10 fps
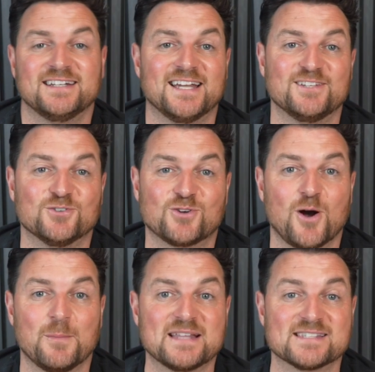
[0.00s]
in your
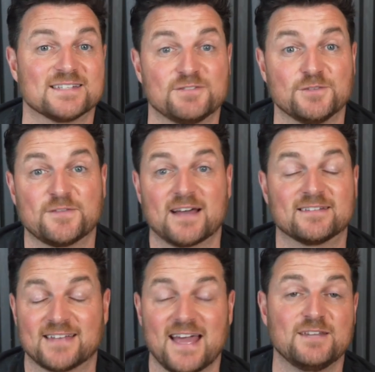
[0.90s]
comments, and if you
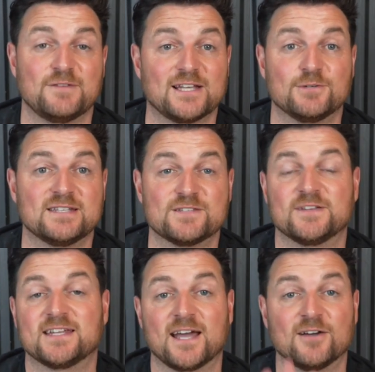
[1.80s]
found any value in this
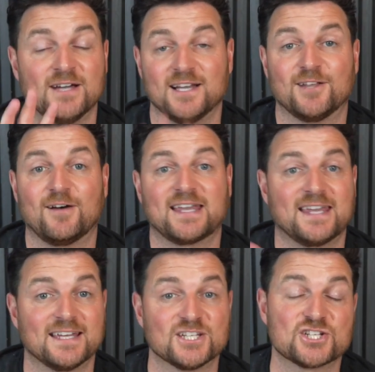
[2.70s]
video, like
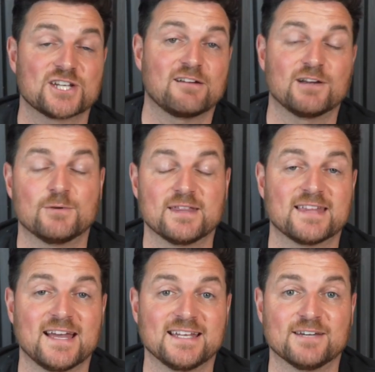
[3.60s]
it and share it with
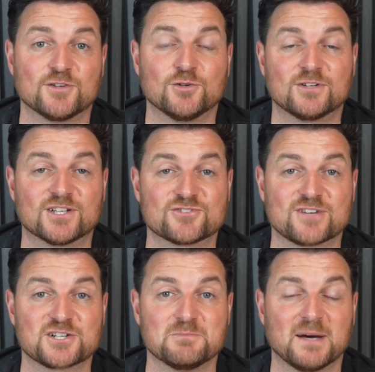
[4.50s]
any of your
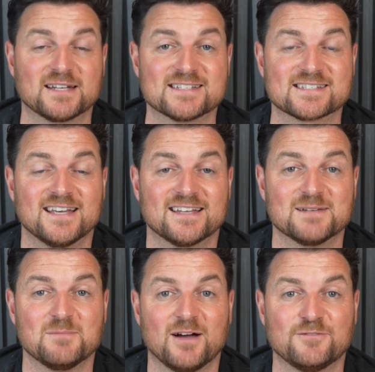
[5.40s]
construction buddies
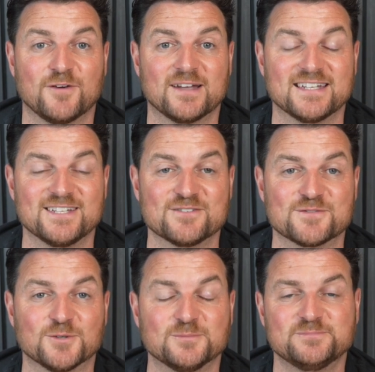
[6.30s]
that might find it
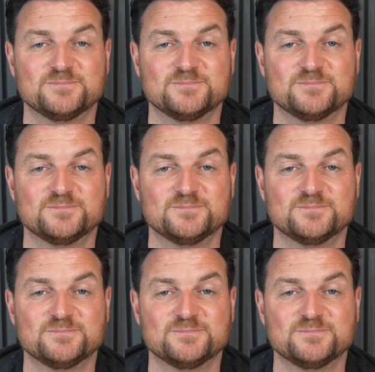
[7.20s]
useful.